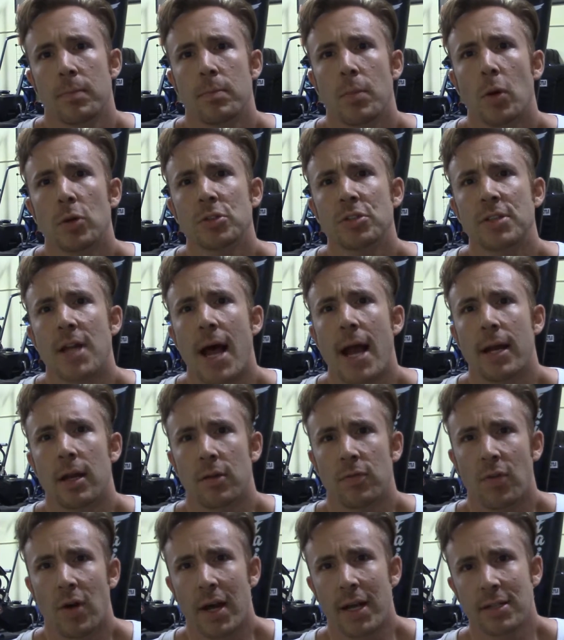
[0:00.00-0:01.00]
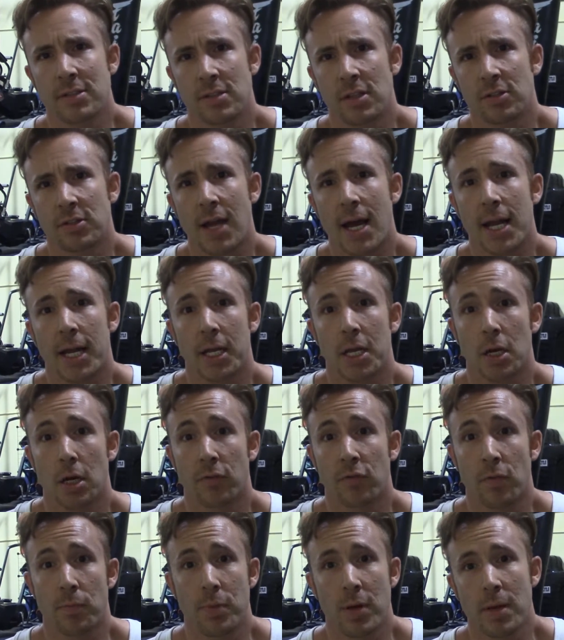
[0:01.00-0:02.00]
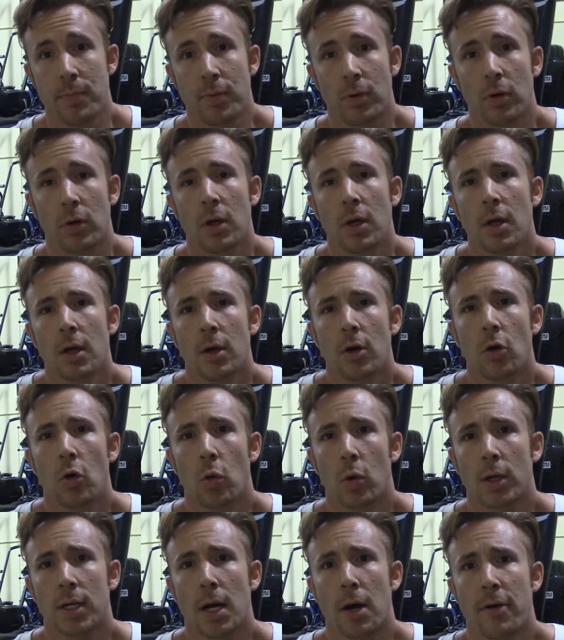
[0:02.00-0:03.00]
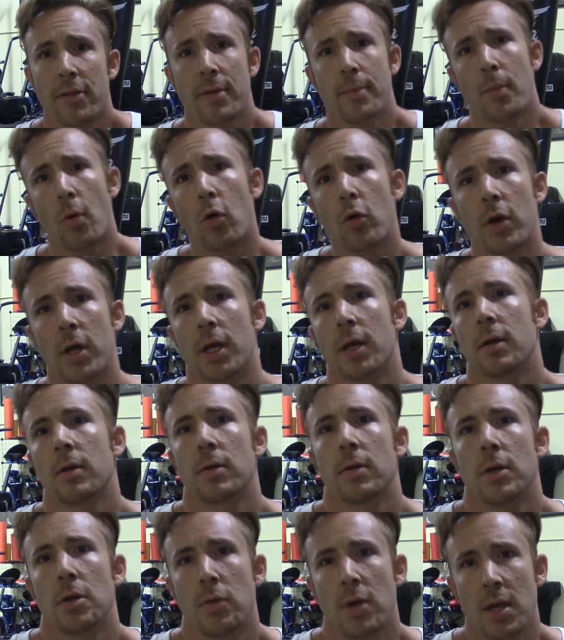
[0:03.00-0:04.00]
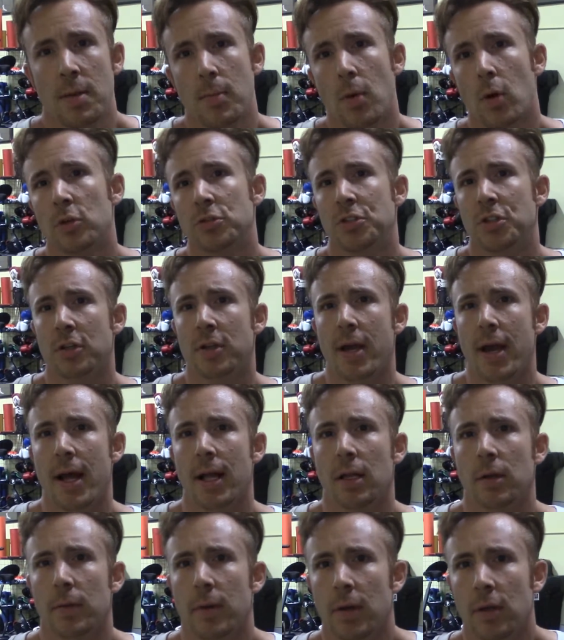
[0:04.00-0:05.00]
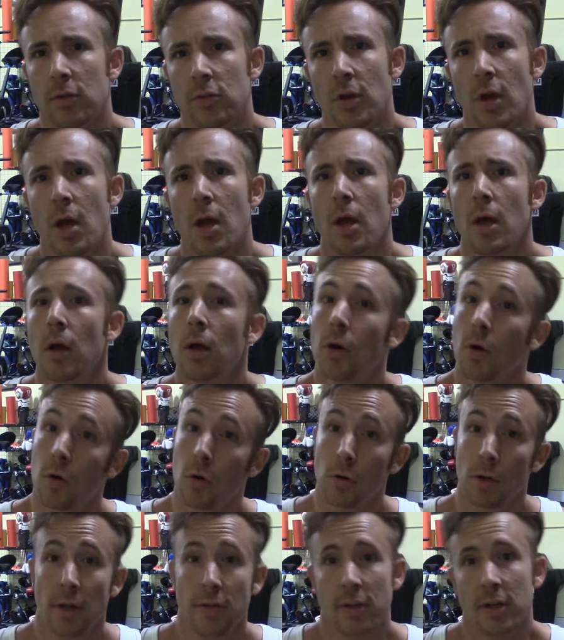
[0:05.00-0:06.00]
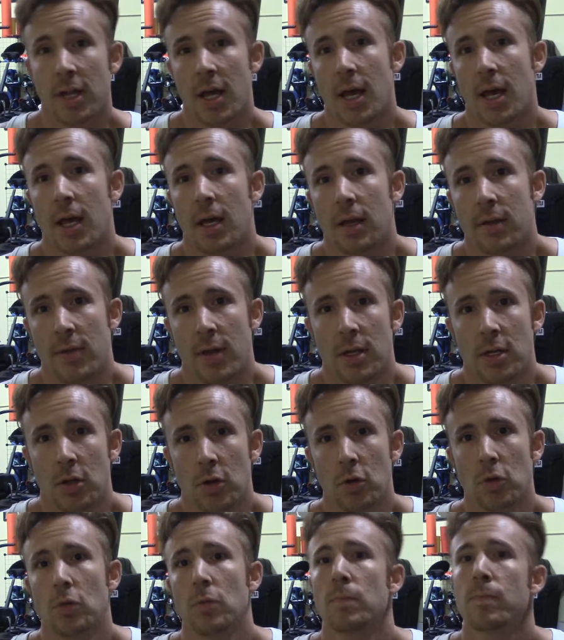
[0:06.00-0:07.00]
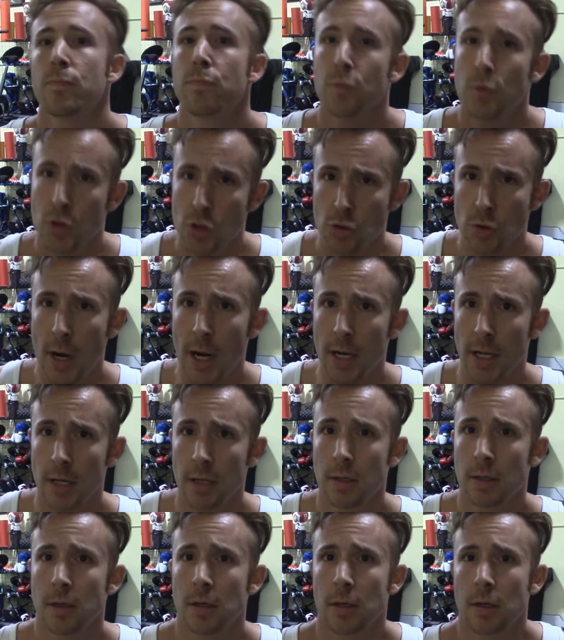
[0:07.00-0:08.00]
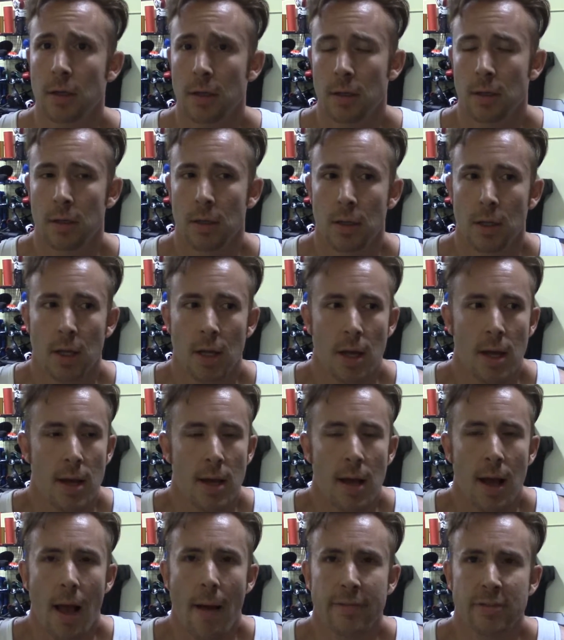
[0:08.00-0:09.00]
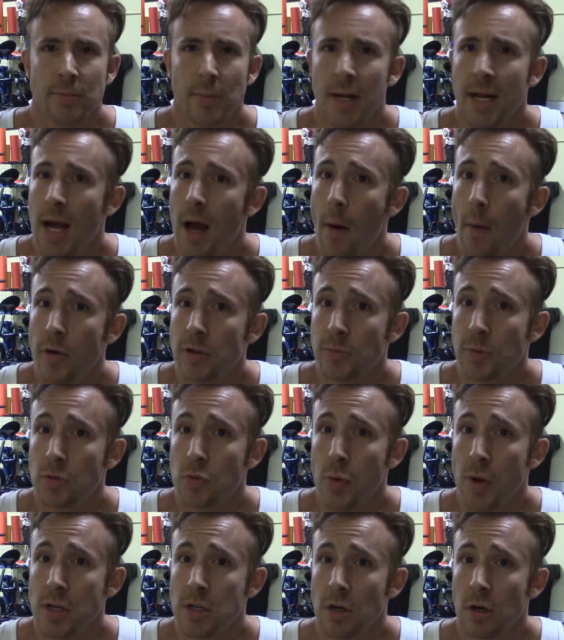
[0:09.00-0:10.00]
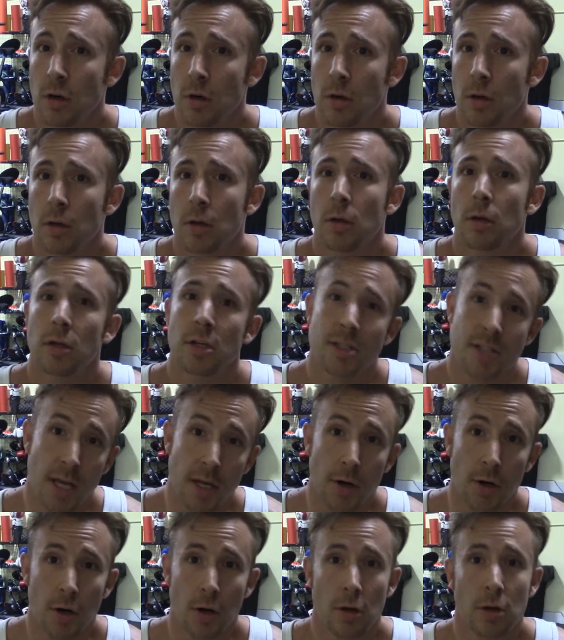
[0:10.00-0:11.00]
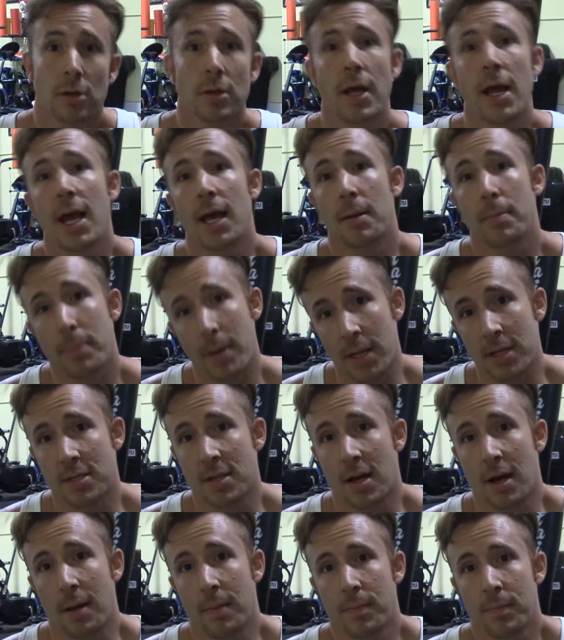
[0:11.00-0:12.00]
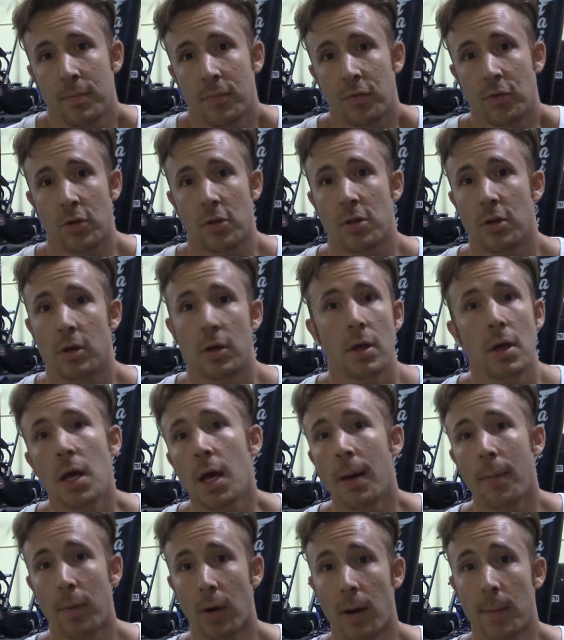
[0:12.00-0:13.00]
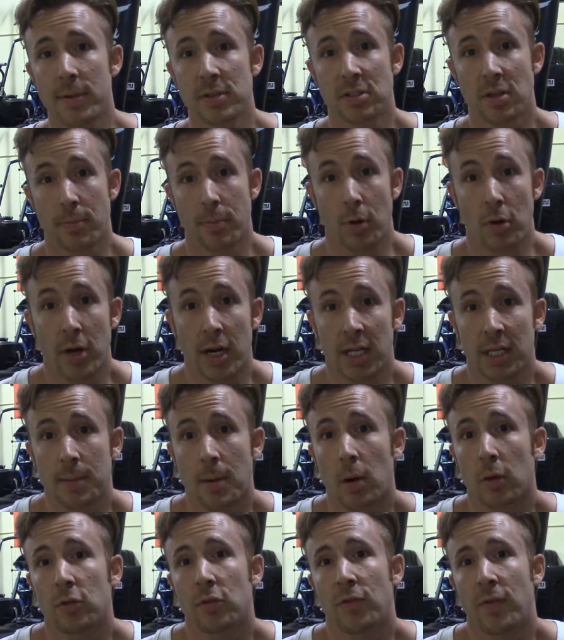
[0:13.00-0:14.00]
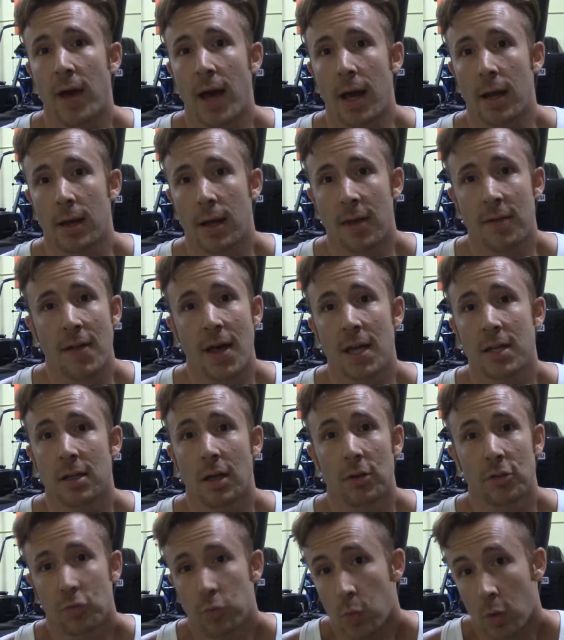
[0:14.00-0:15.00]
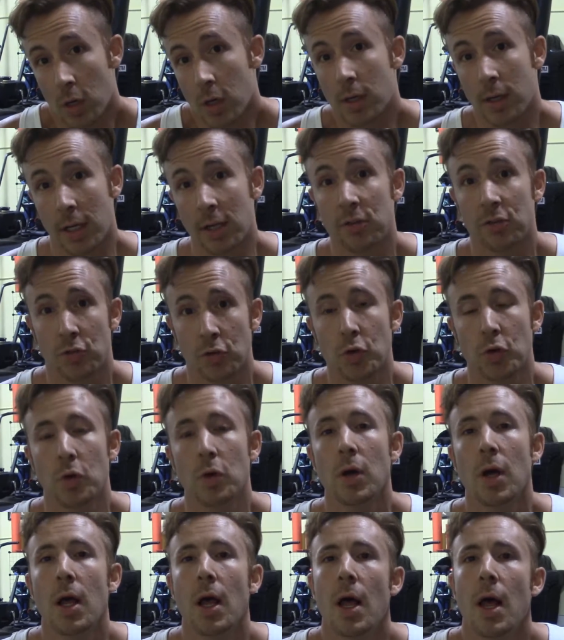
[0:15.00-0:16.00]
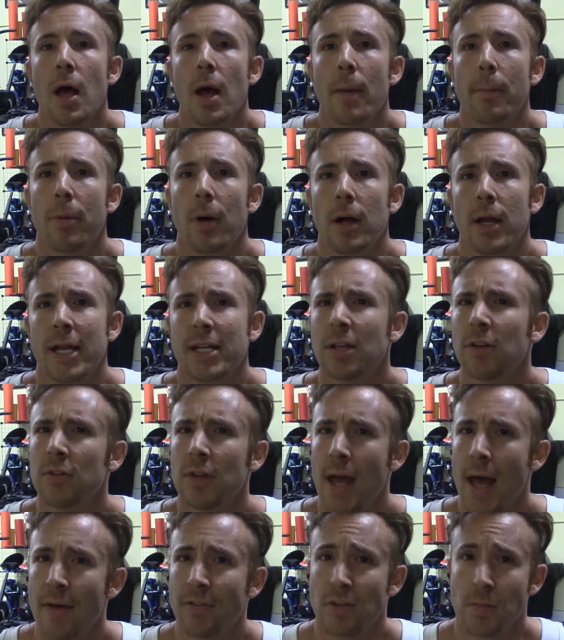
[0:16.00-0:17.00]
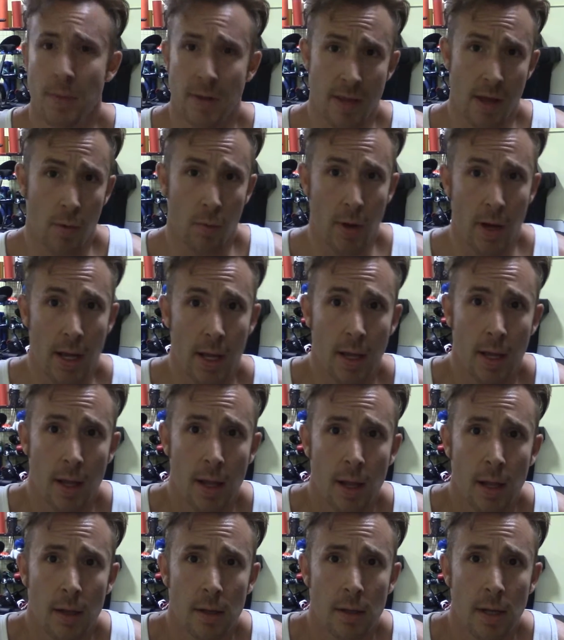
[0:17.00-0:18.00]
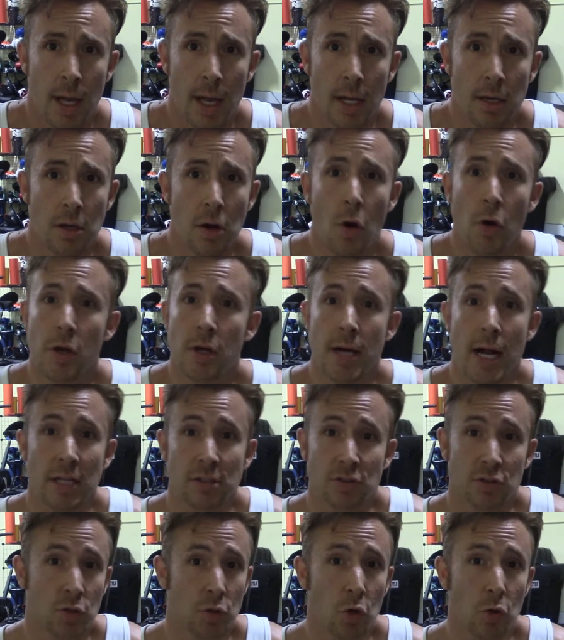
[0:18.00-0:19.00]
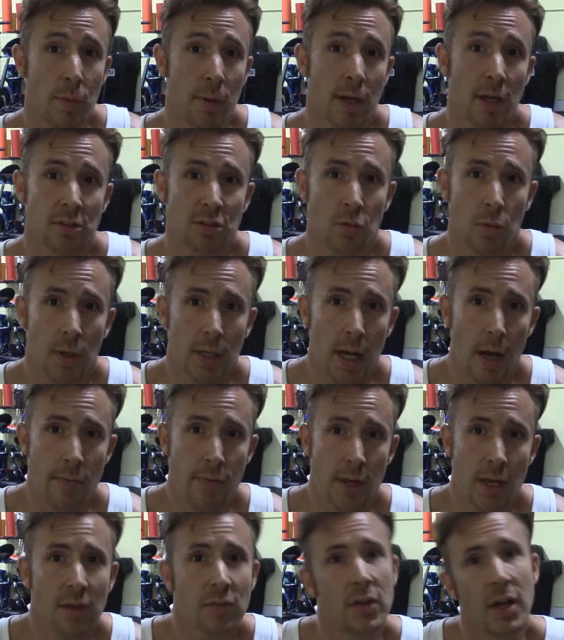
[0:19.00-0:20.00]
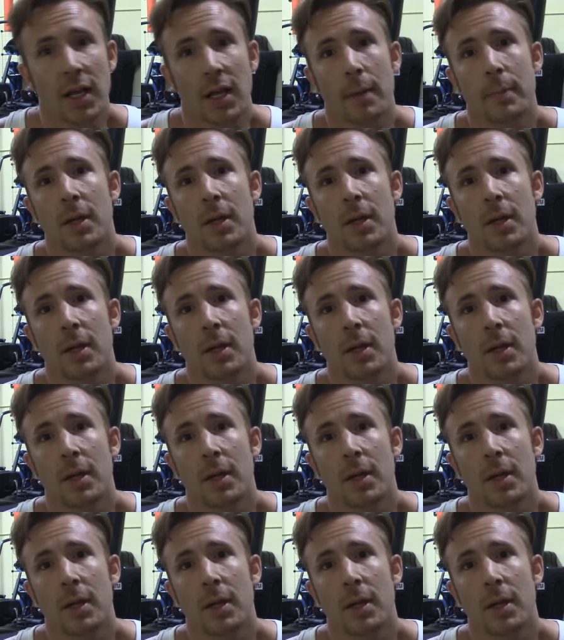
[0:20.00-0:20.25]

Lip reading: Most diet advice is kind of geared for people who work out in the morning. You eat most of your calories early in the day, and then you try to have as many hours between your dinner and bedtime for the purpose of burning the most fat. And that does work, it's true, but it doesn't have to be that way. And no, you're not screwed because you work out in the evening.